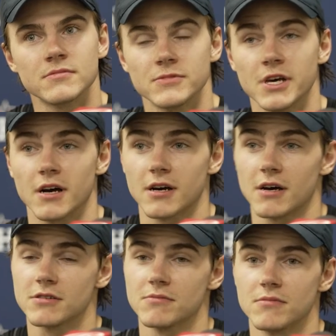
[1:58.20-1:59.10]
Yeah,
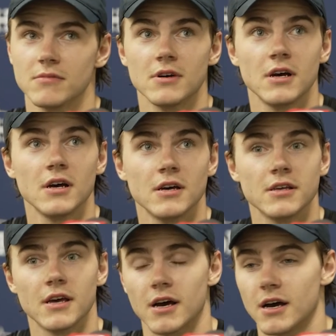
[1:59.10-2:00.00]
I was impressed.
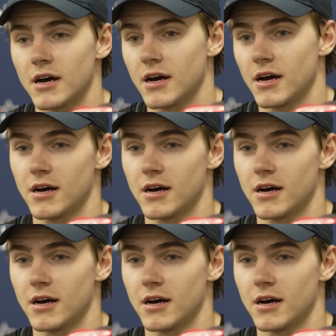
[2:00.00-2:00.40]
Yeah,